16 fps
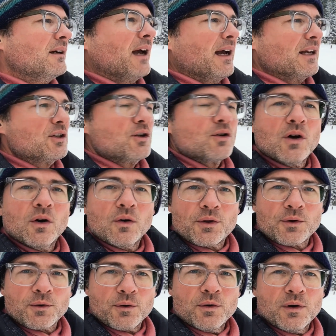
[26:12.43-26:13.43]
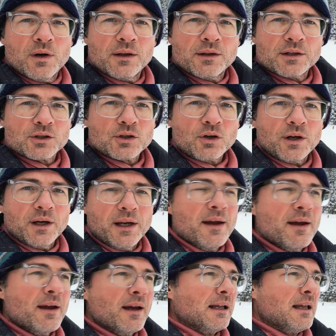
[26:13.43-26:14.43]
as you go through the story.
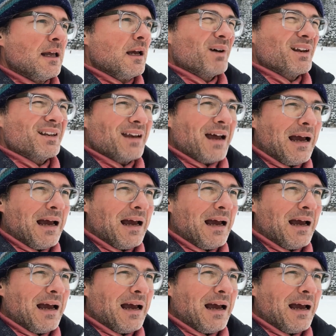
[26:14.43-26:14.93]
But